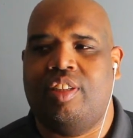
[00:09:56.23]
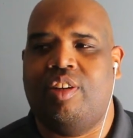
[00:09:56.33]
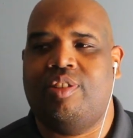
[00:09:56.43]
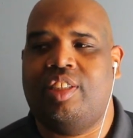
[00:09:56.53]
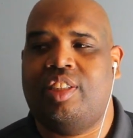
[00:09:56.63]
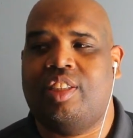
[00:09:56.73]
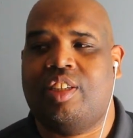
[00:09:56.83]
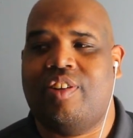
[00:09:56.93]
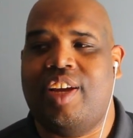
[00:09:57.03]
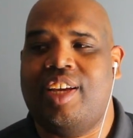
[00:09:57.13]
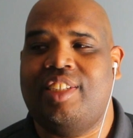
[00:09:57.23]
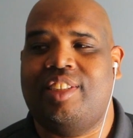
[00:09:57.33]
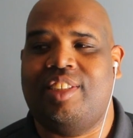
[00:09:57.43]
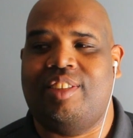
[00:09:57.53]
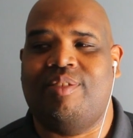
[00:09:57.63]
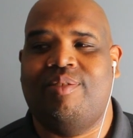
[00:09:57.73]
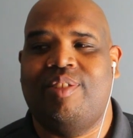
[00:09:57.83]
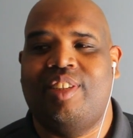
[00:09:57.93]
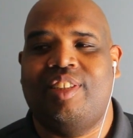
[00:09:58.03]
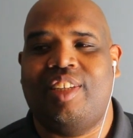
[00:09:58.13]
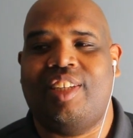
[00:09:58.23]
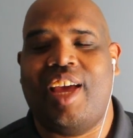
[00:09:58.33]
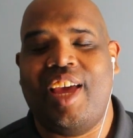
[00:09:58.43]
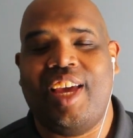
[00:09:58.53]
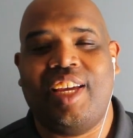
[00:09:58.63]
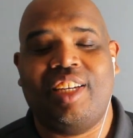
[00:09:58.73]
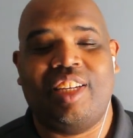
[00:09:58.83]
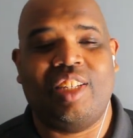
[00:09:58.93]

Yo, this is crazy. Aang